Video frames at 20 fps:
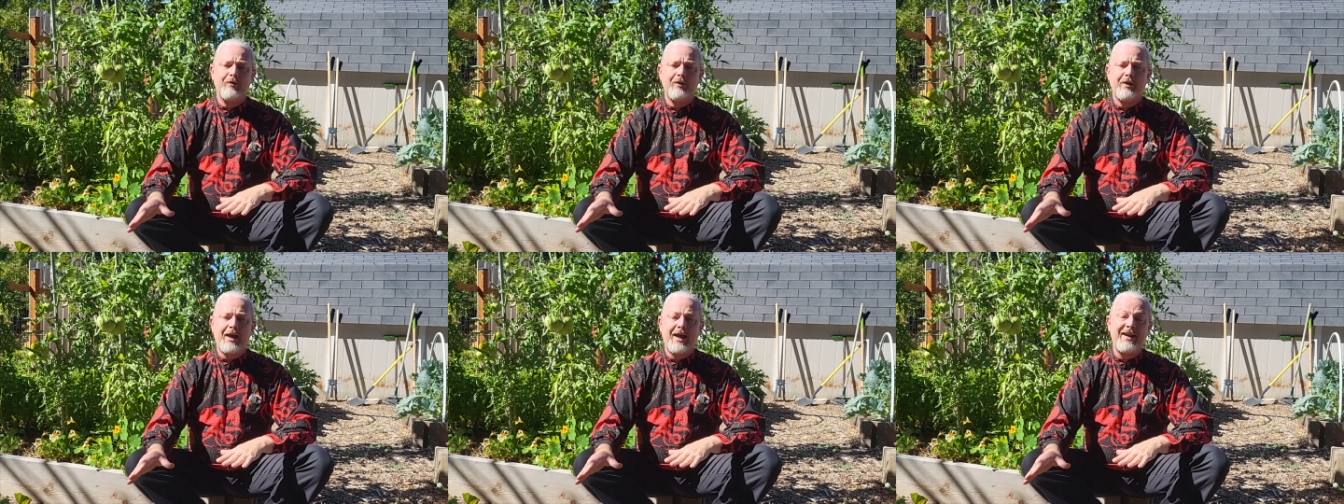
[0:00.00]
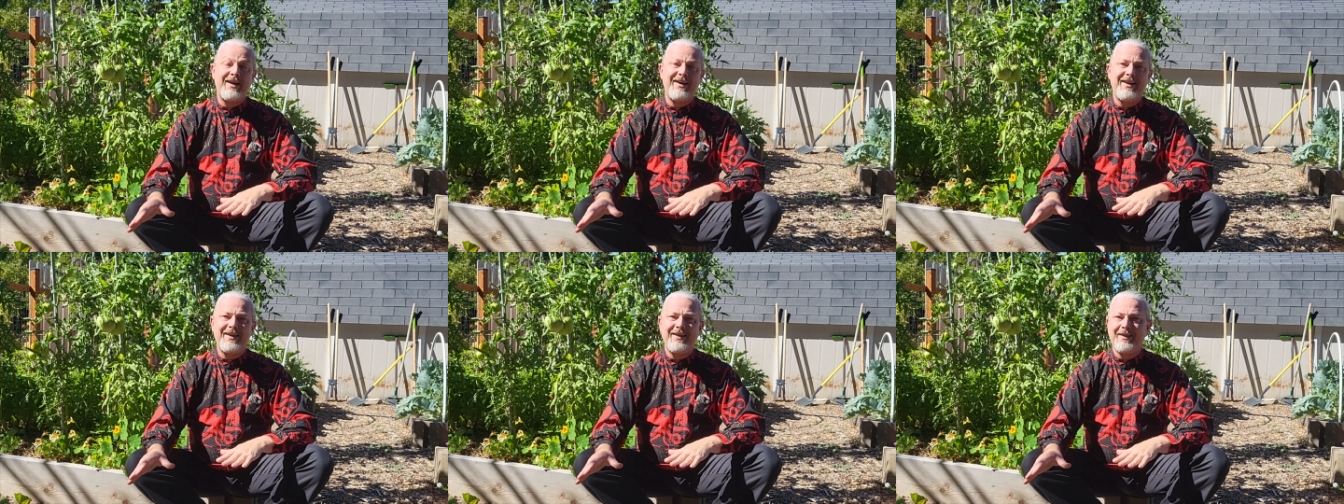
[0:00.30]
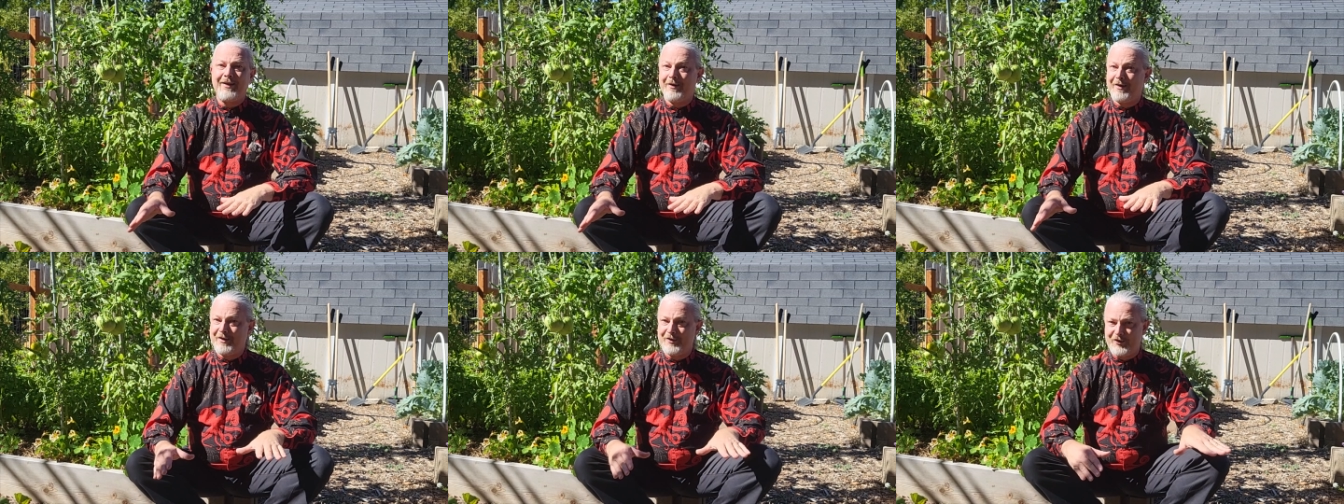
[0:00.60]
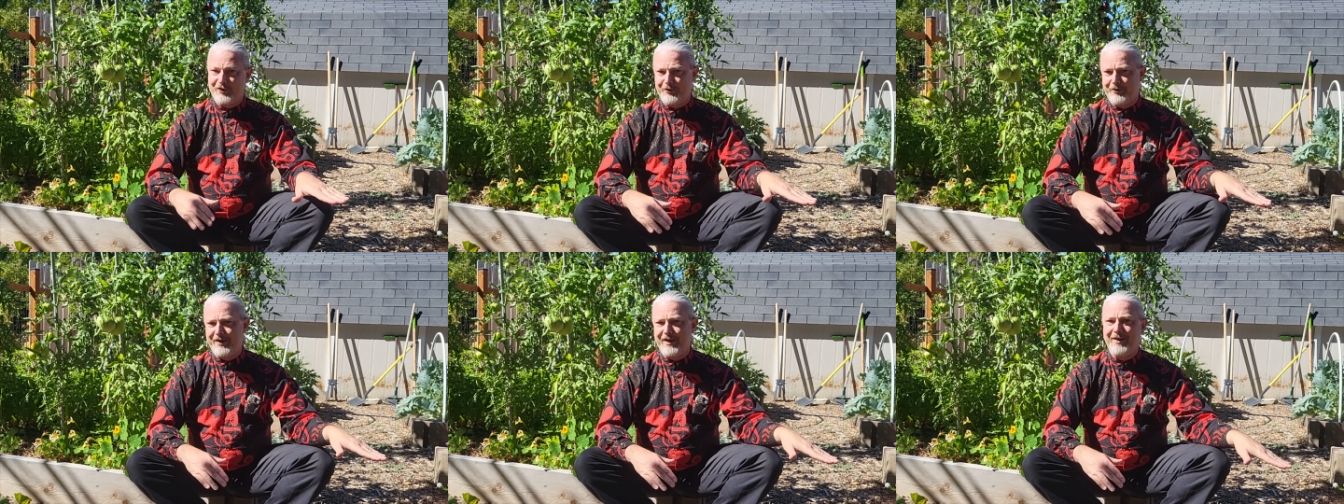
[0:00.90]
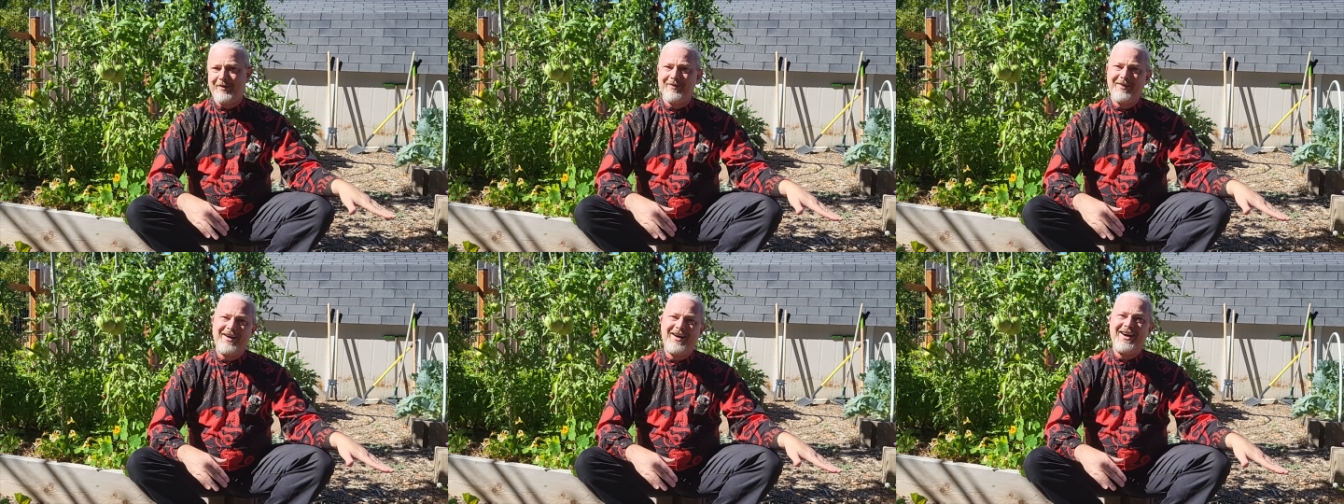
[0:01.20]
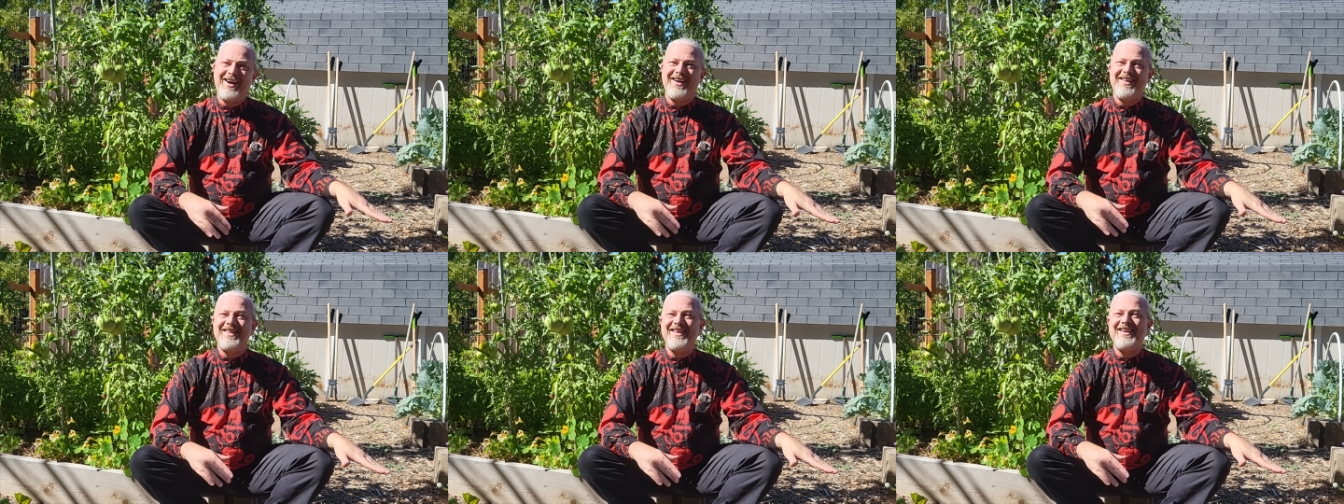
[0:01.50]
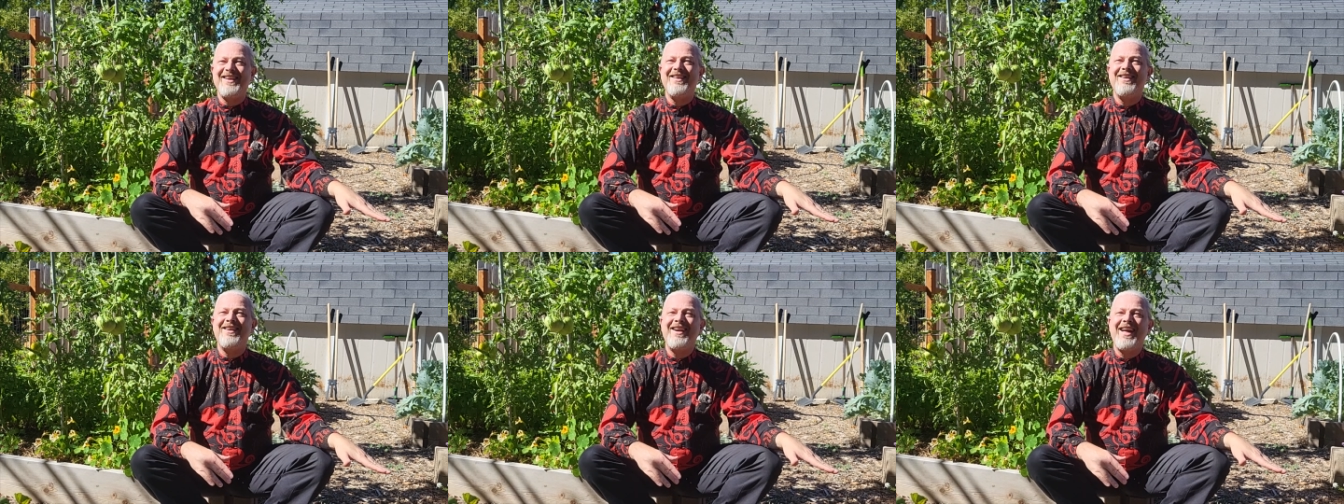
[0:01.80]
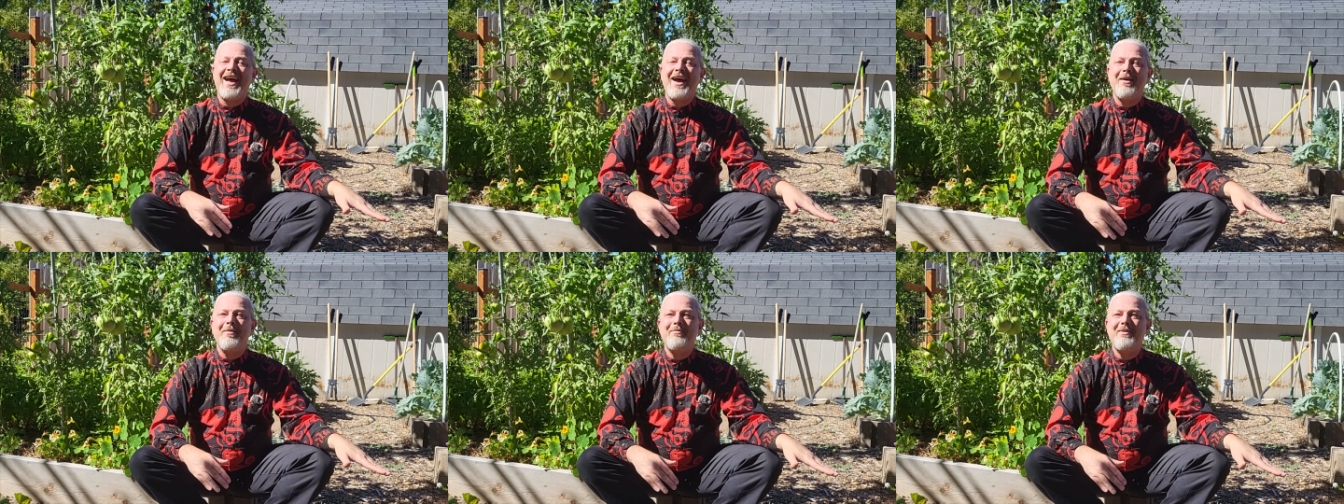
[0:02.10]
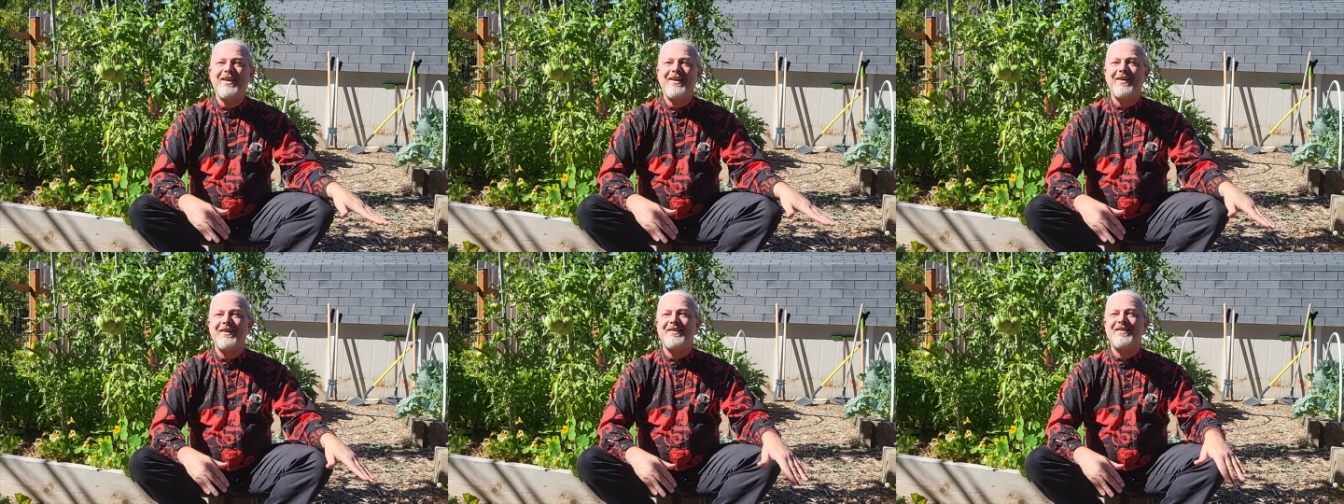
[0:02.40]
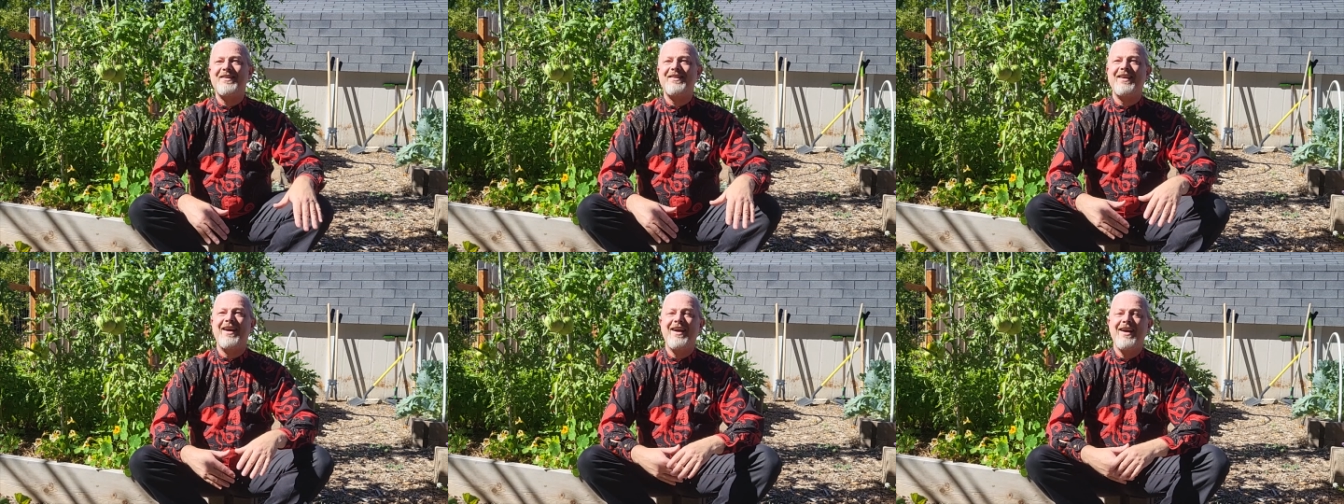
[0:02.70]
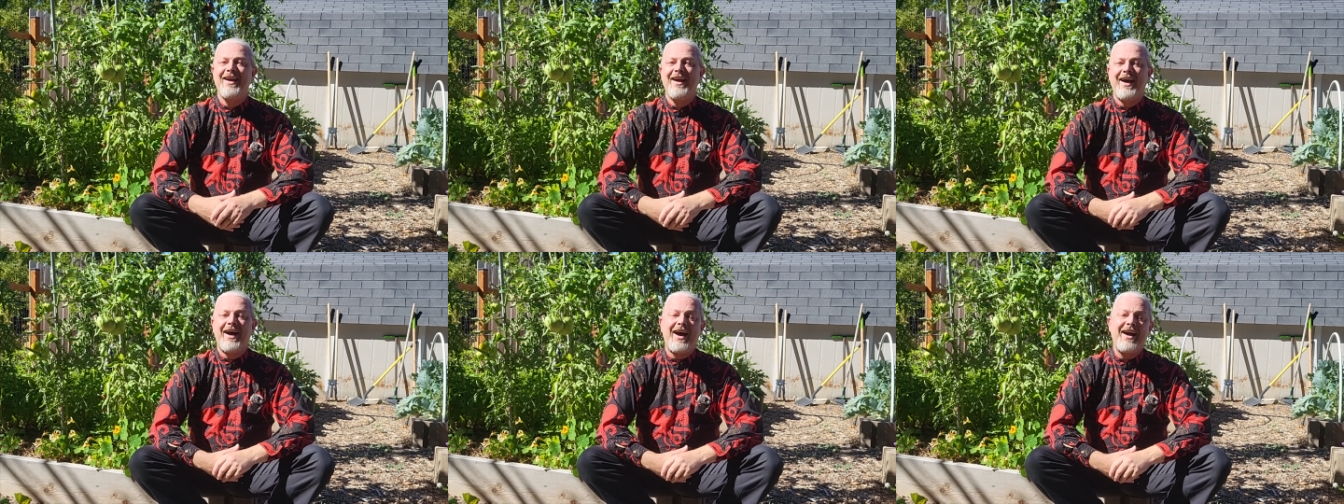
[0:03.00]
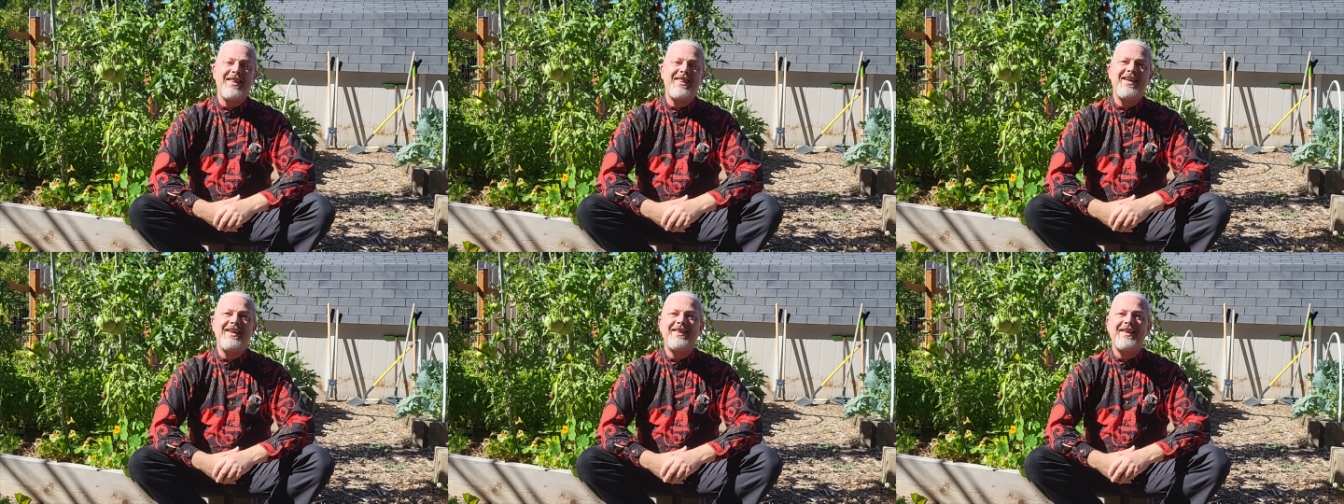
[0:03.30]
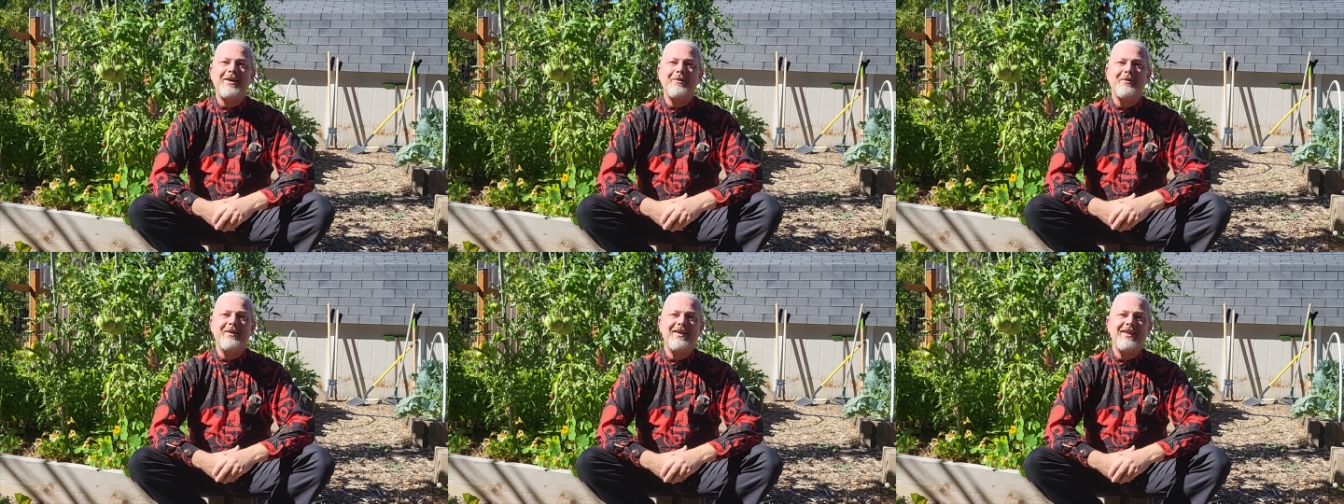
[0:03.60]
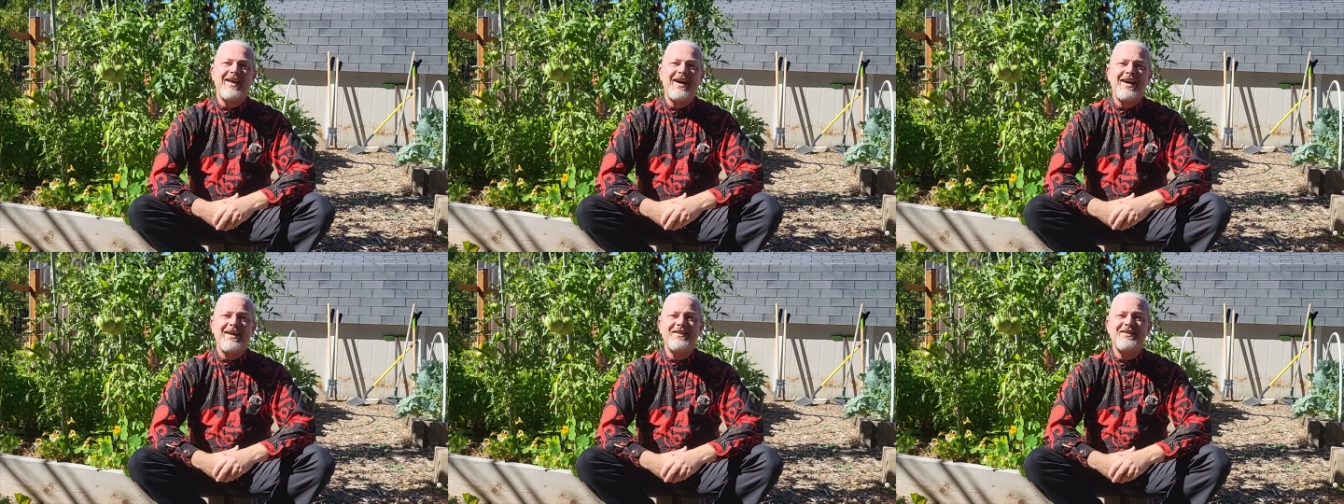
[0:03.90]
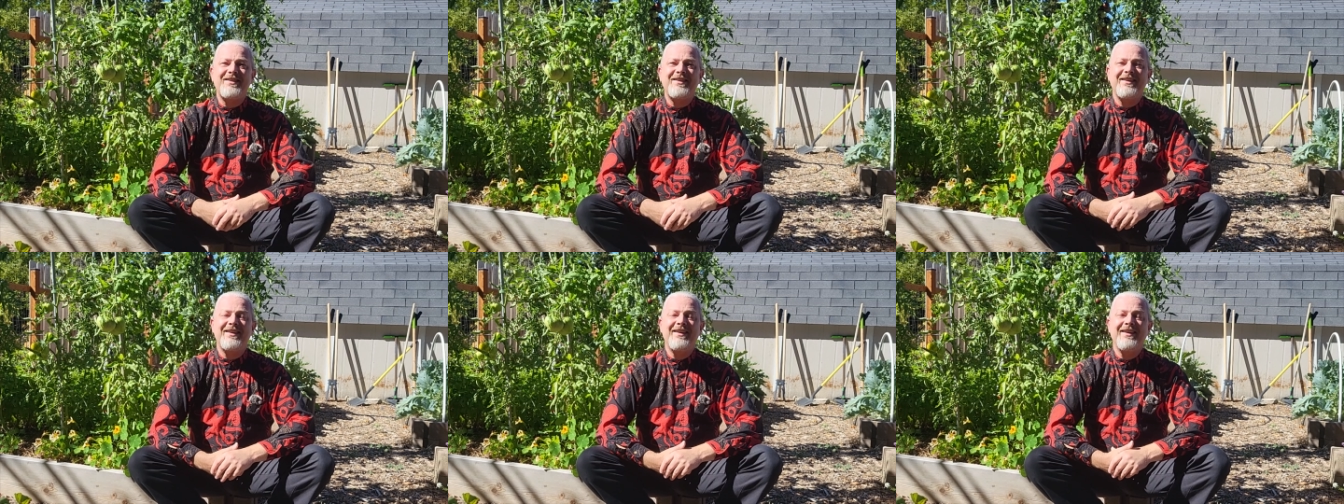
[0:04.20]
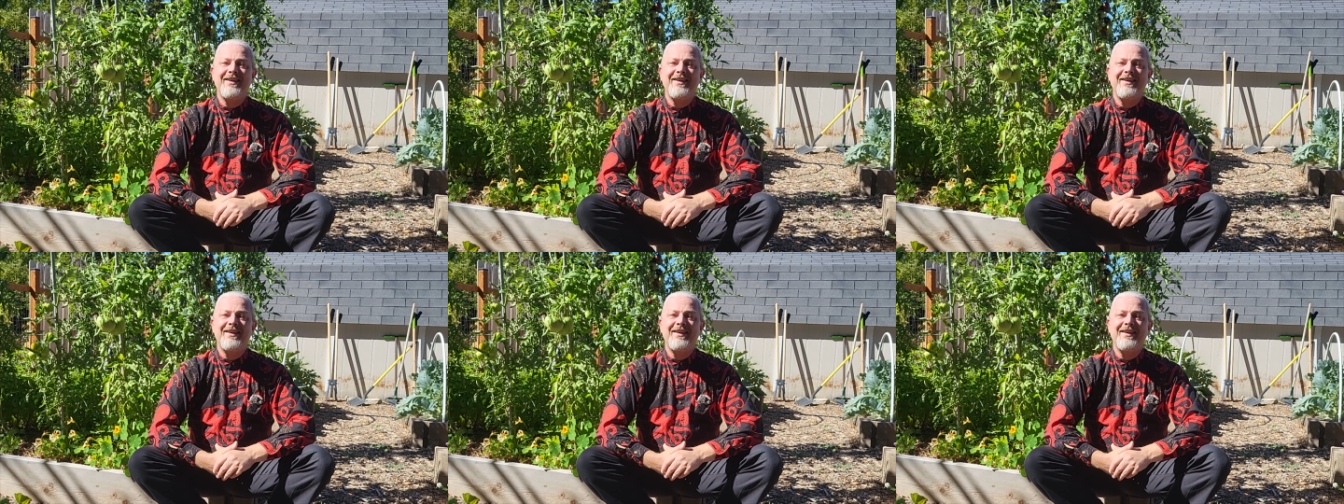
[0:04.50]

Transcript: editing their history on the internet because I think they realized